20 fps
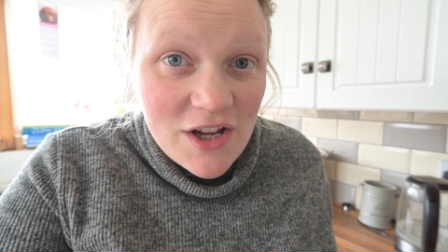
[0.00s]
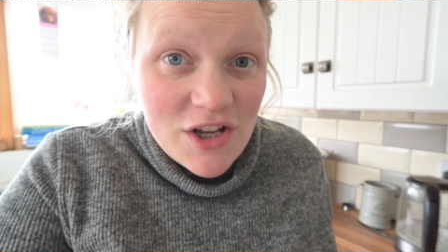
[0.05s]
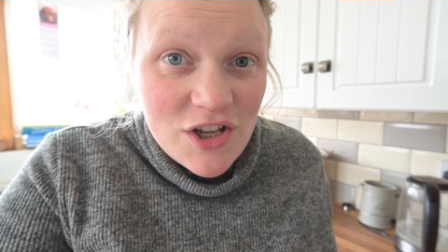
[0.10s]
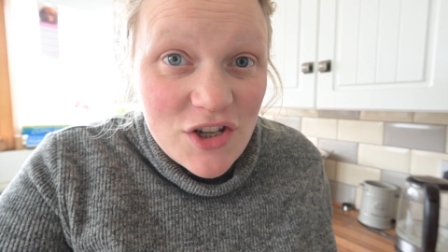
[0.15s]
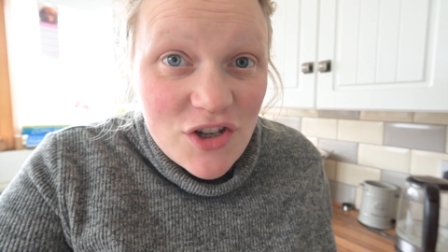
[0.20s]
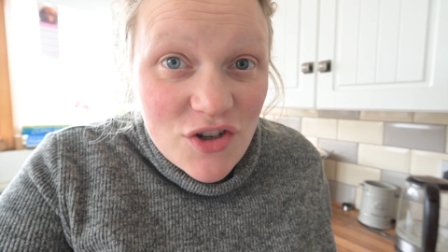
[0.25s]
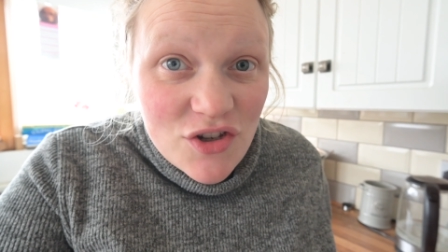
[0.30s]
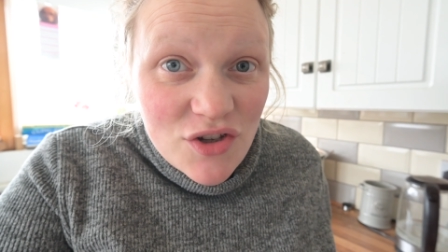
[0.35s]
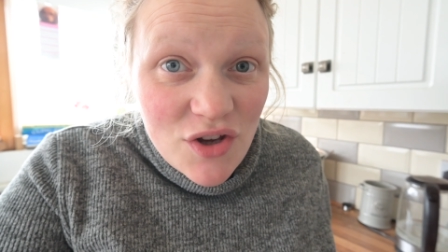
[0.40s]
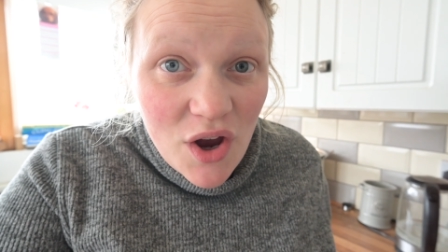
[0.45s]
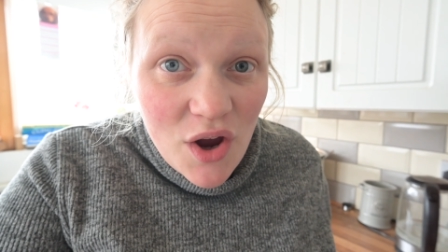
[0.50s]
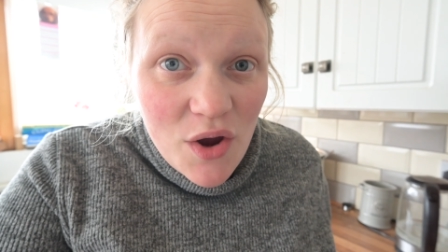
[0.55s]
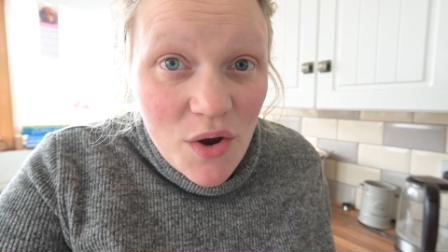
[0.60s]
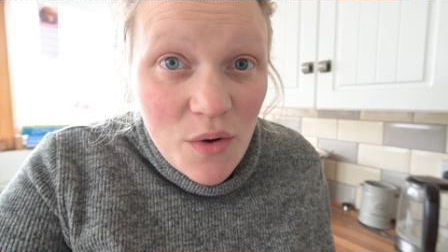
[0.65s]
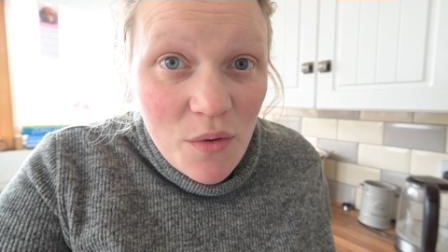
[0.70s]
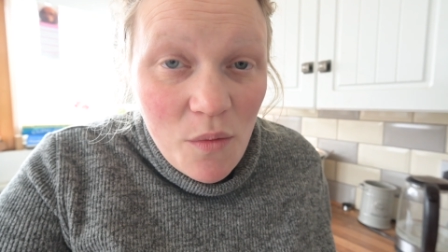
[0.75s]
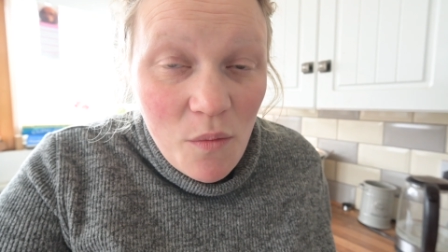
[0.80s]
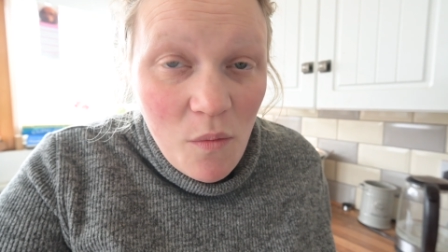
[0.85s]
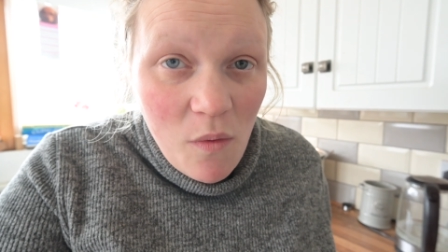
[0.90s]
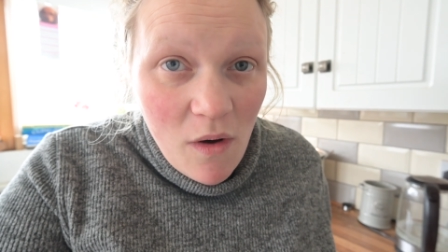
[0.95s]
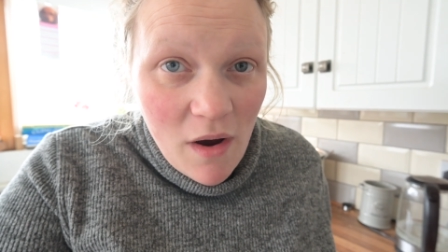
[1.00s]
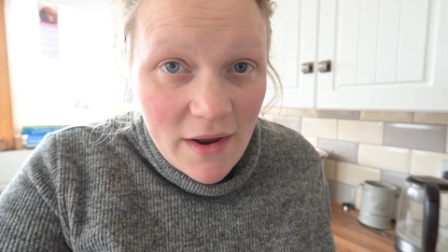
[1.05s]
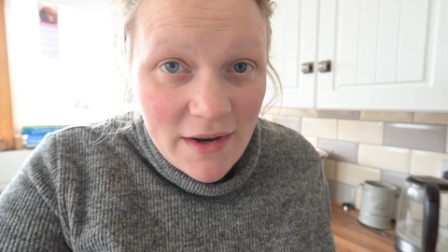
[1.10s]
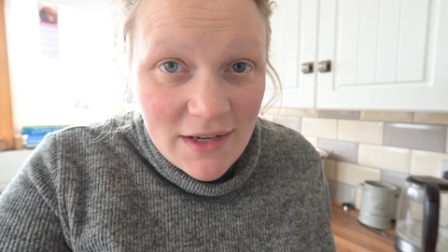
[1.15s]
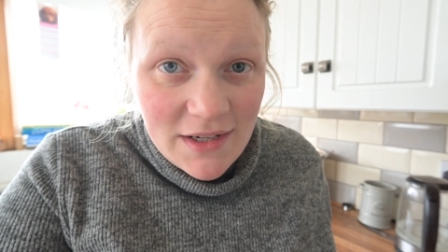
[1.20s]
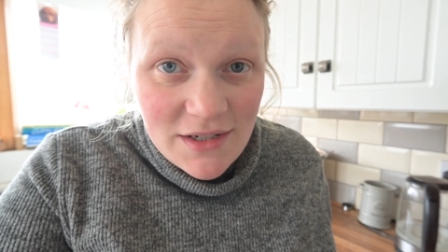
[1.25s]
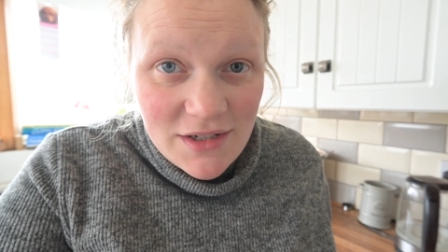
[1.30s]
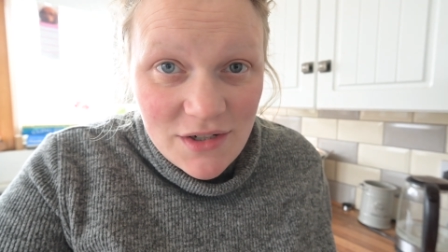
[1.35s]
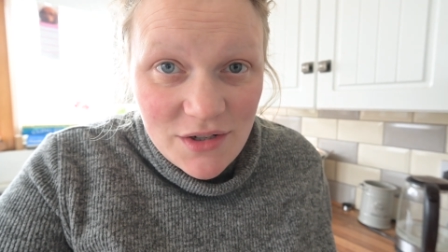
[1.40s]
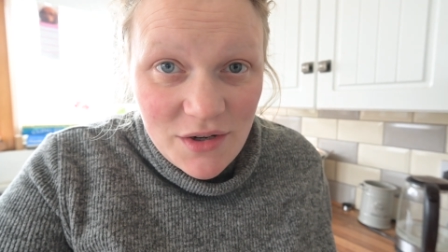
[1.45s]
So what I
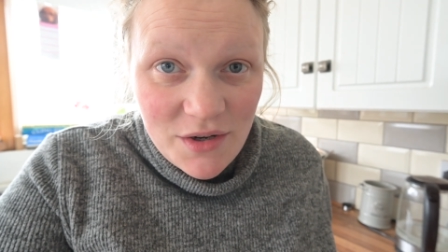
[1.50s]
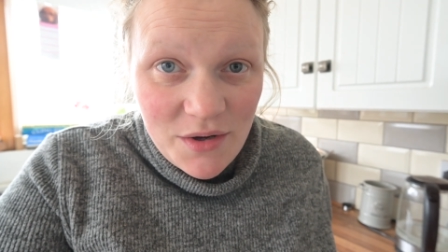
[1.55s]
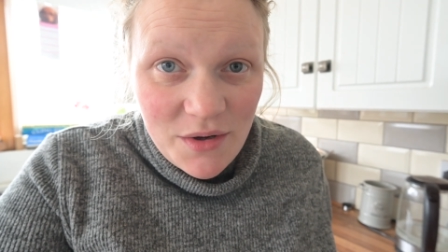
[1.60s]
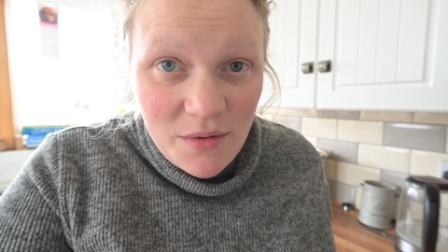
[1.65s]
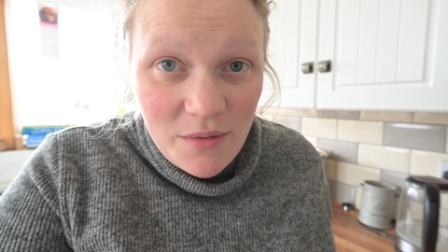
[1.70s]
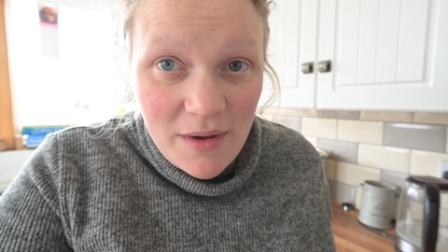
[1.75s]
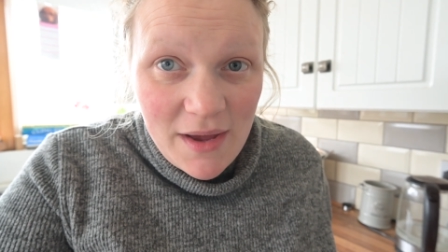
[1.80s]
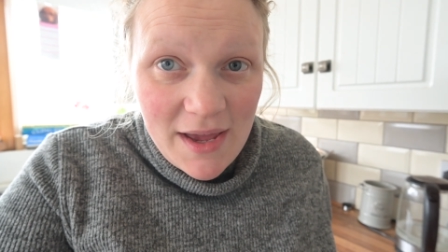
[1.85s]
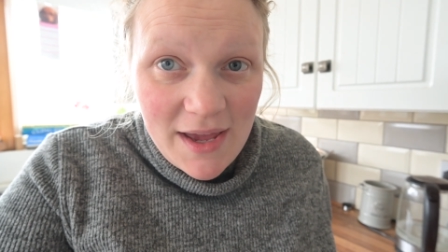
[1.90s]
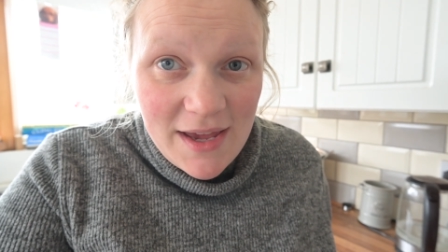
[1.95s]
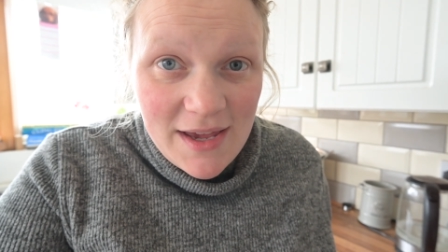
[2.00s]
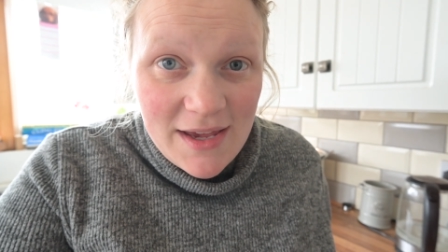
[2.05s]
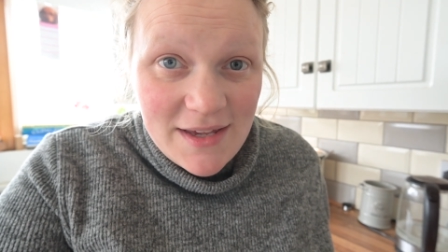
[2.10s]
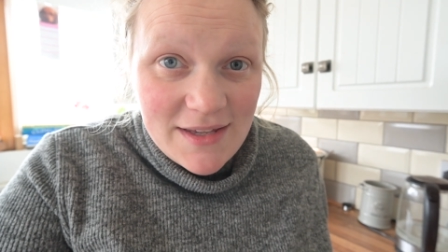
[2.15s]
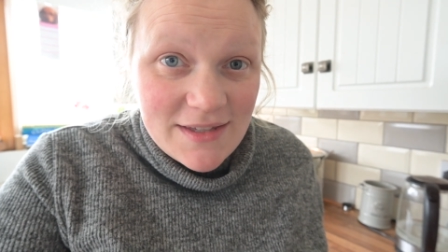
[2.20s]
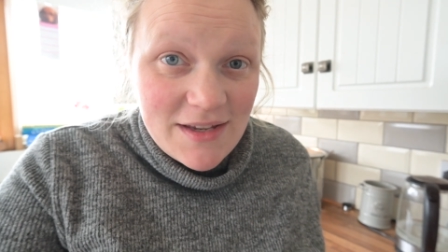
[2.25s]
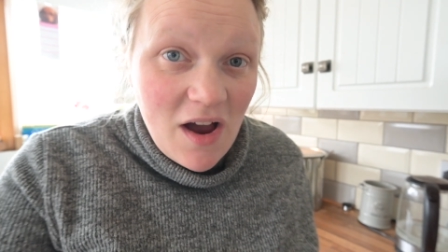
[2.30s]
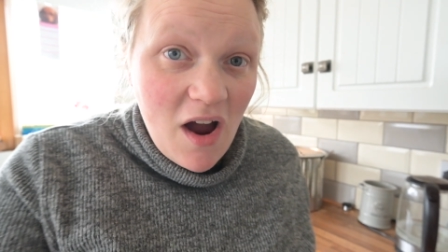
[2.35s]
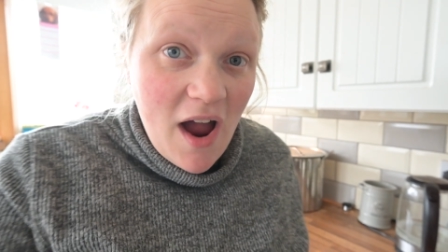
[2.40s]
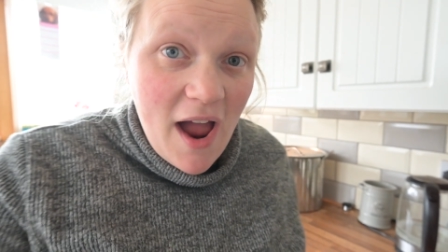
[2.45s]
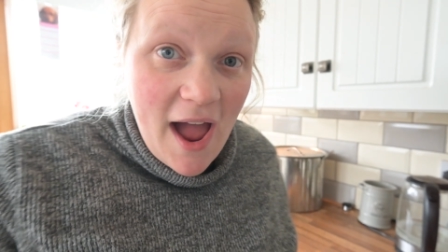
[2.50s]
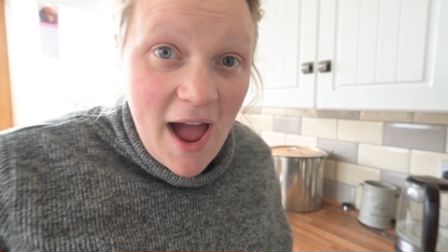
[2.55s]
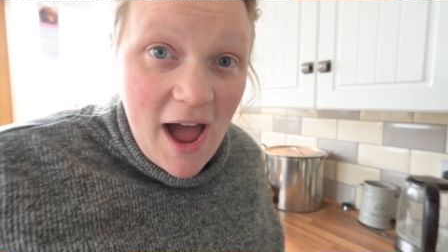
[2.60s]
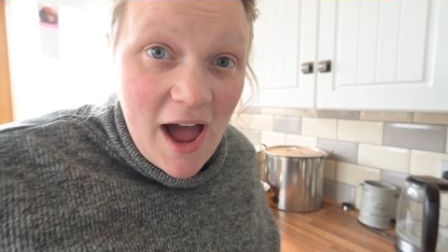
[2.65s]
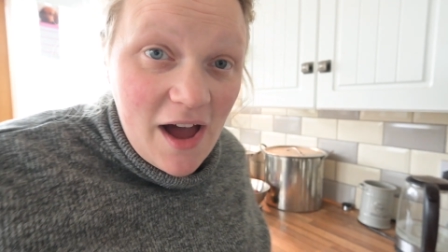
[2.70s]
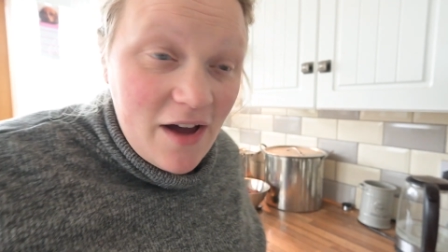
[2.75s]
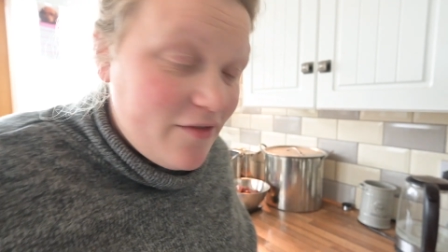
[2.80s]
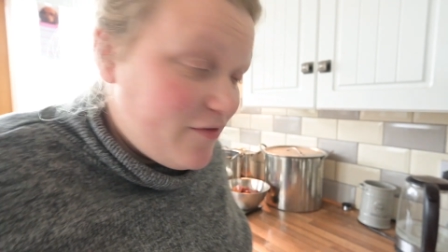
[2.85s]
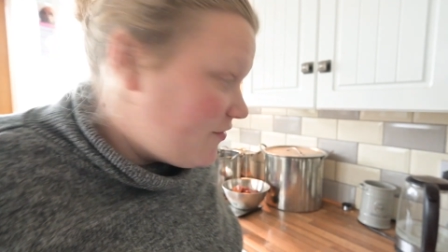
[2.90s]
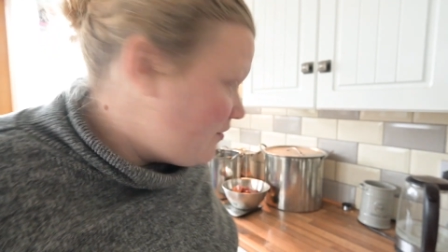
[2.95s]
need to do is I
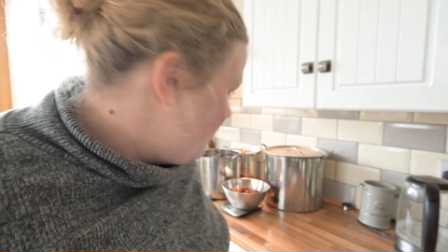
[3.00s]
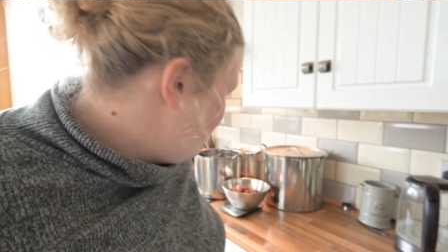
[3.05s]
have